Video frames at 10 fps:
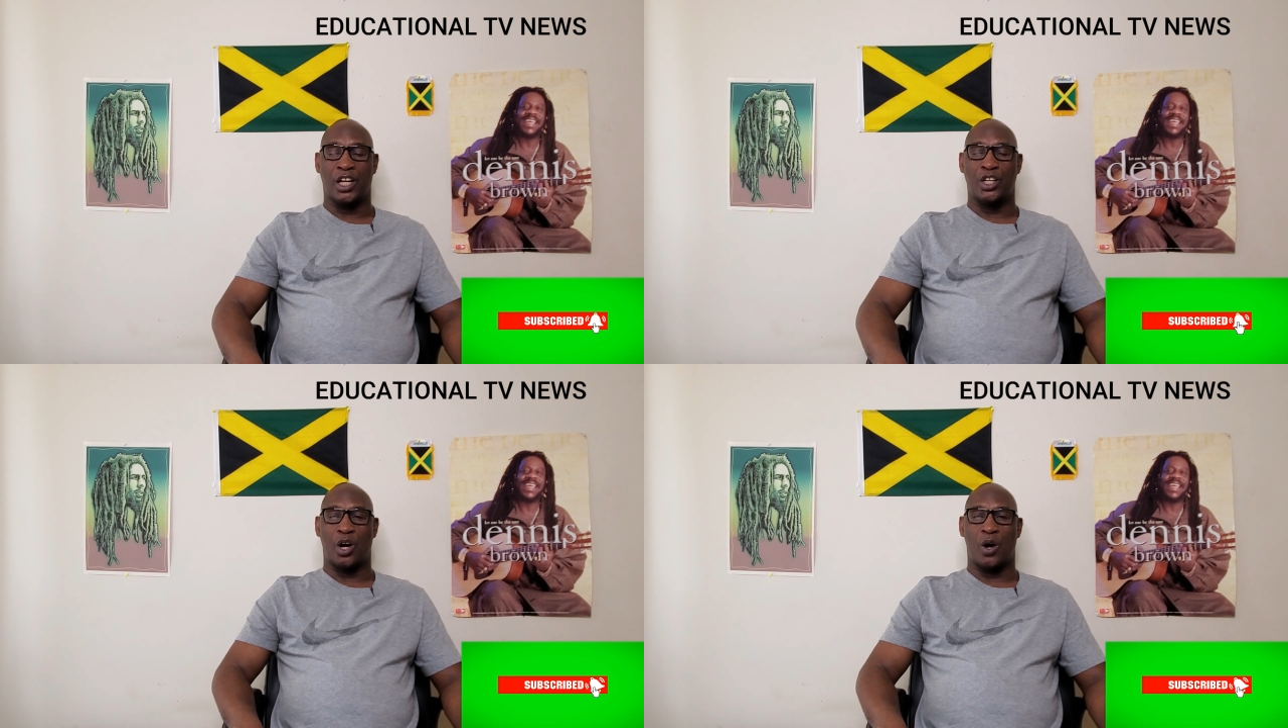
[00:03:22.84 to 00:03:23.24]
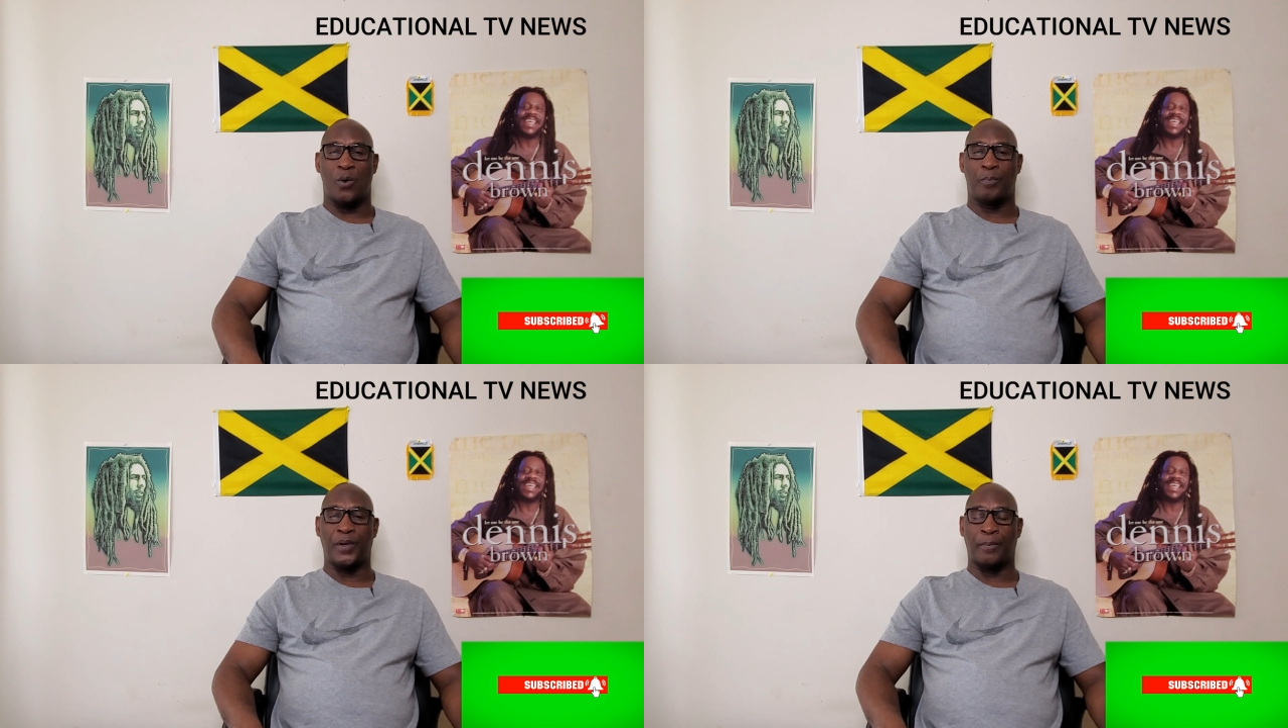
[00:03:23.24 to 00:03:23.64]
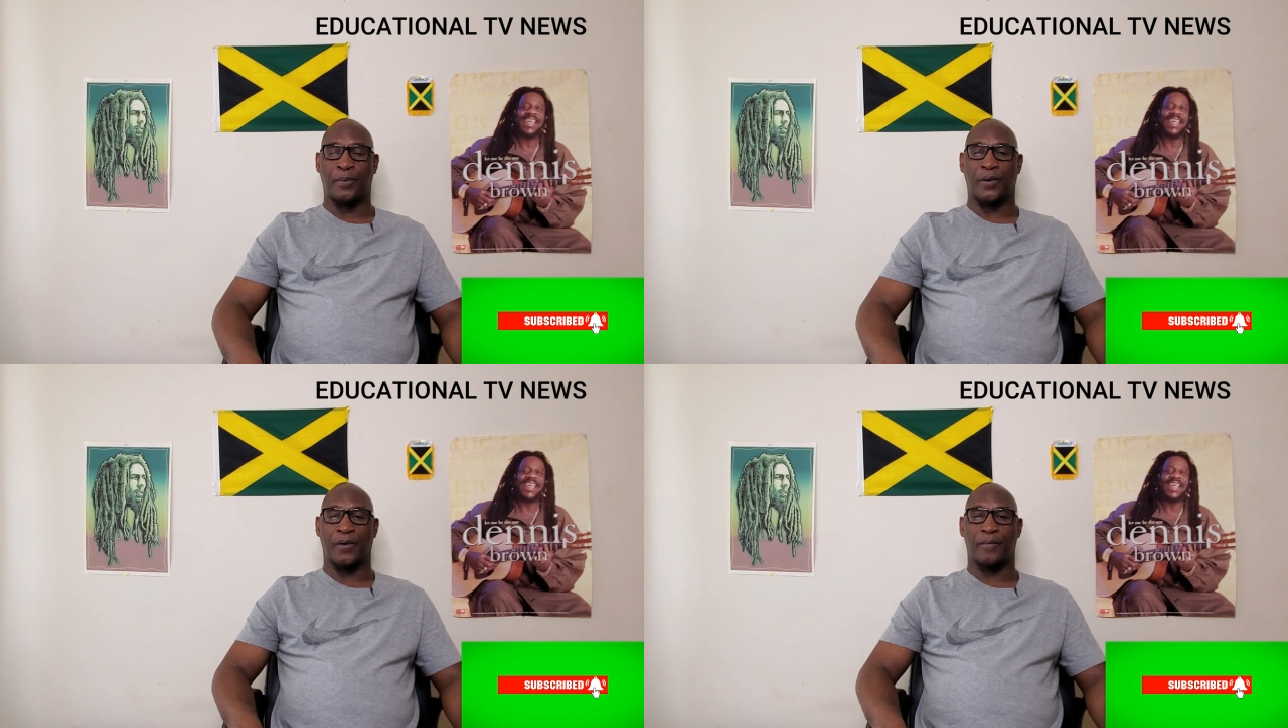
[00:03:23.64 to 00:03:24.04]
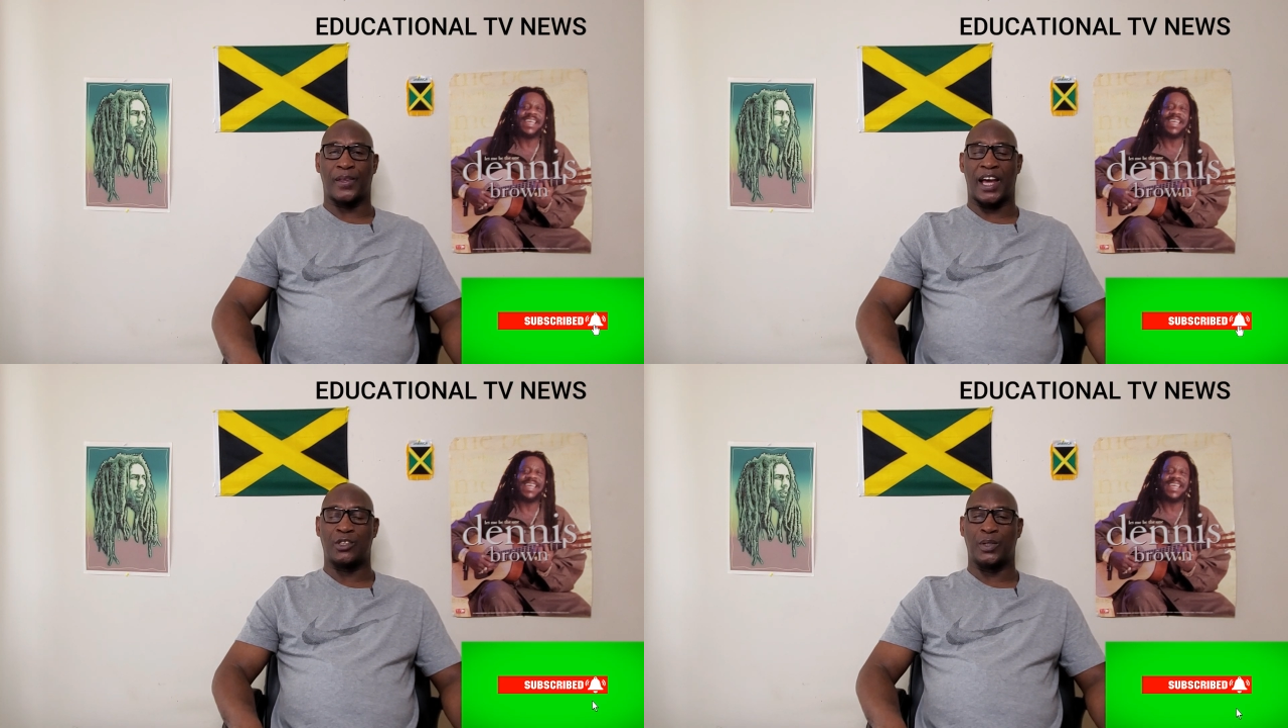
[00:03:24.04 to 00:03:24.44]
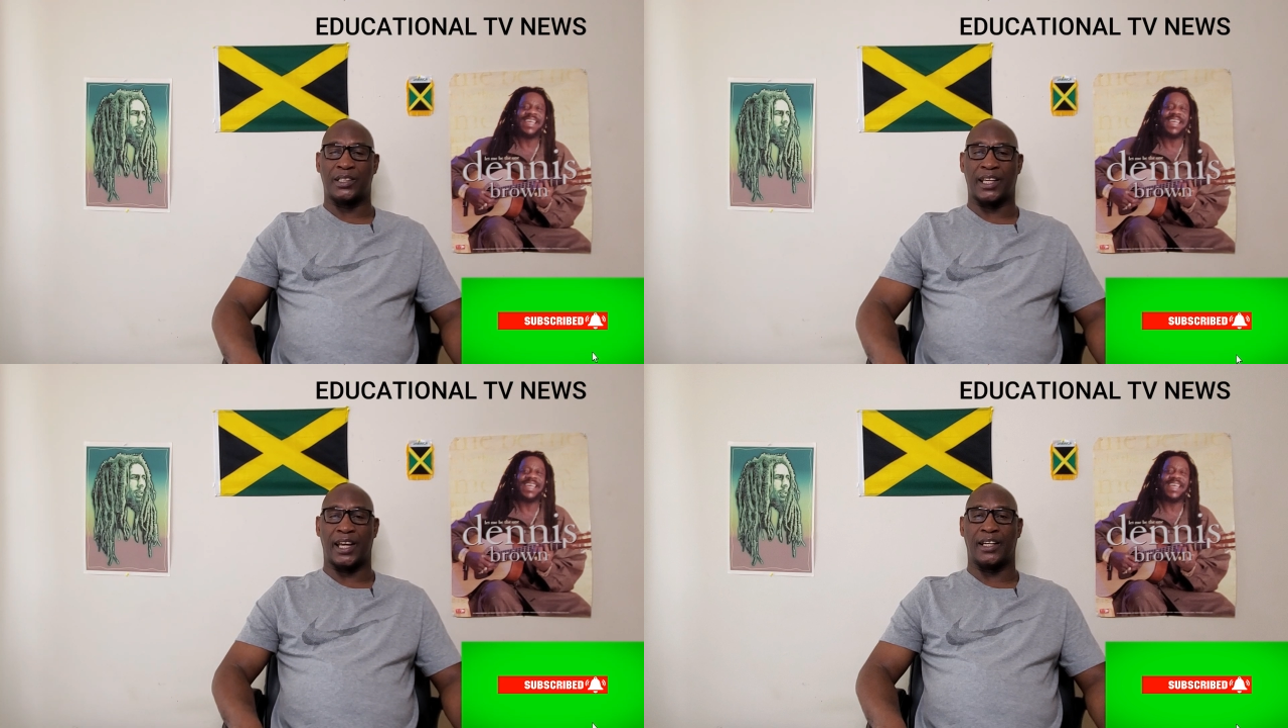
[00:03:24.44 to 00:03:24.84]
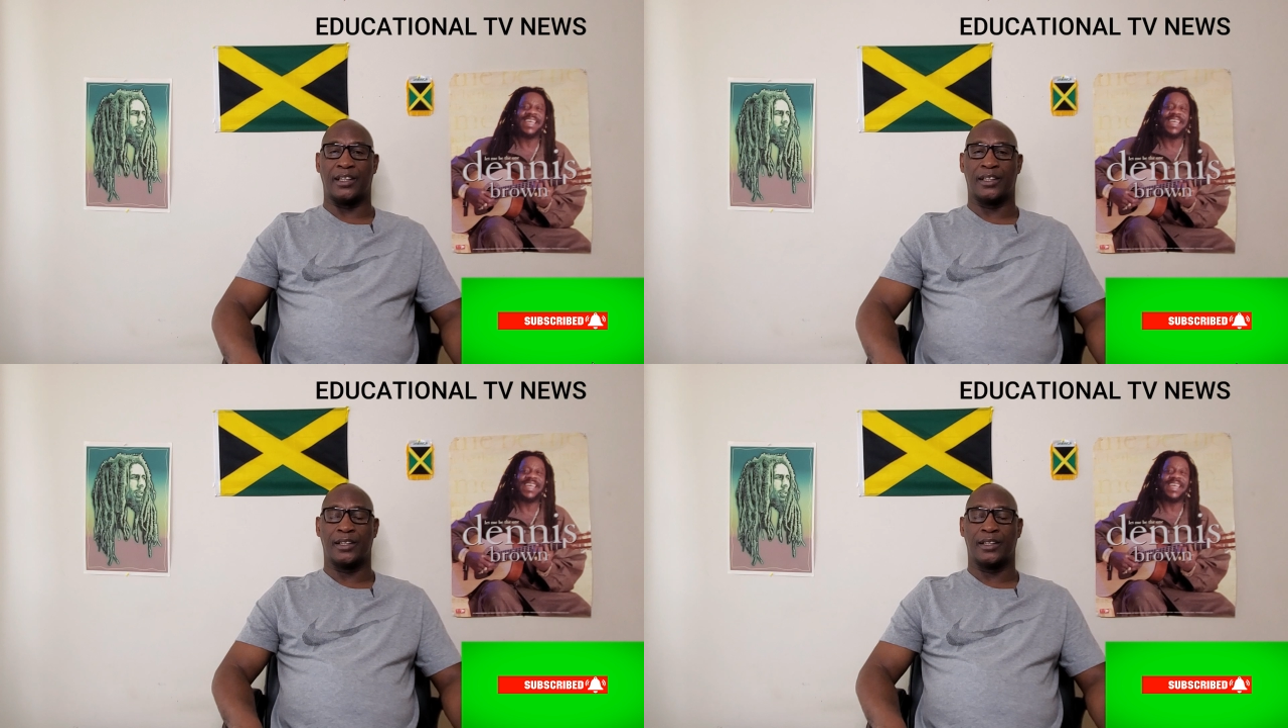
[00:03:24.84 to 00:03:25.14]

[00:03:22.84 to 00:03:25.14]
No people, as we said,